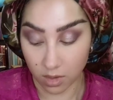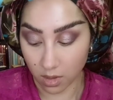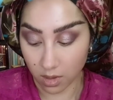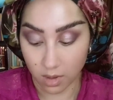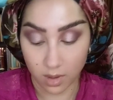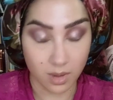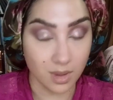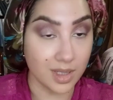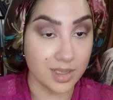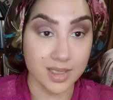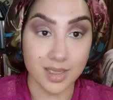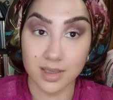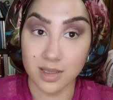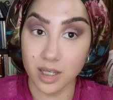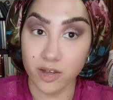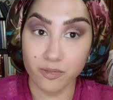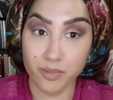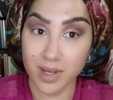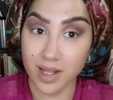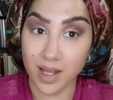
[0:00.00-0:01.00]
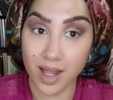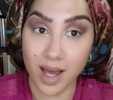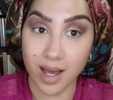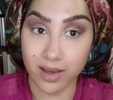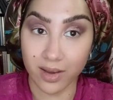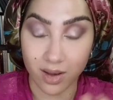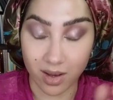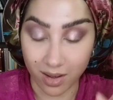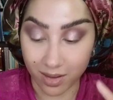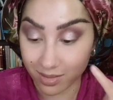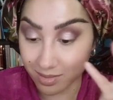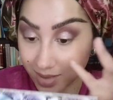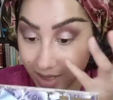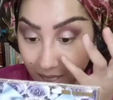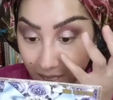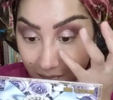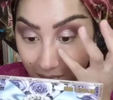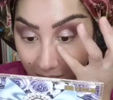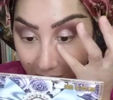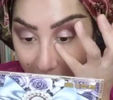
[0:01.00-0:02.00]
That didn't give me a lot, y'all. Not a
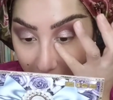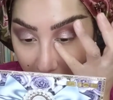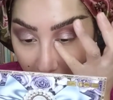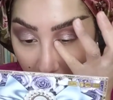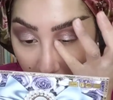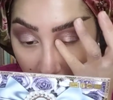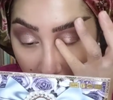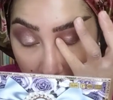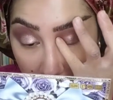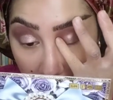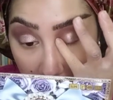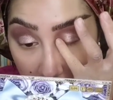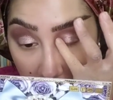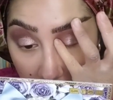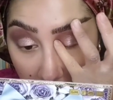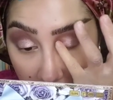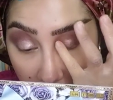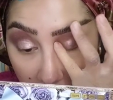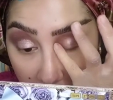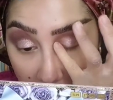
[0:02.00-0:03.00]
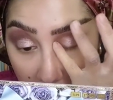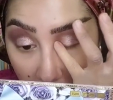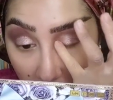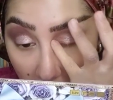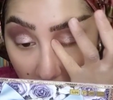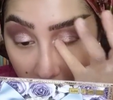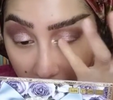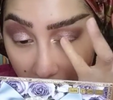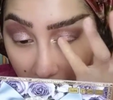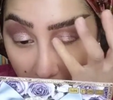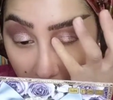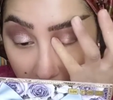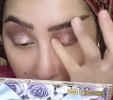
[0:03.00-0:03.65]
lot at all. Let's put some more here.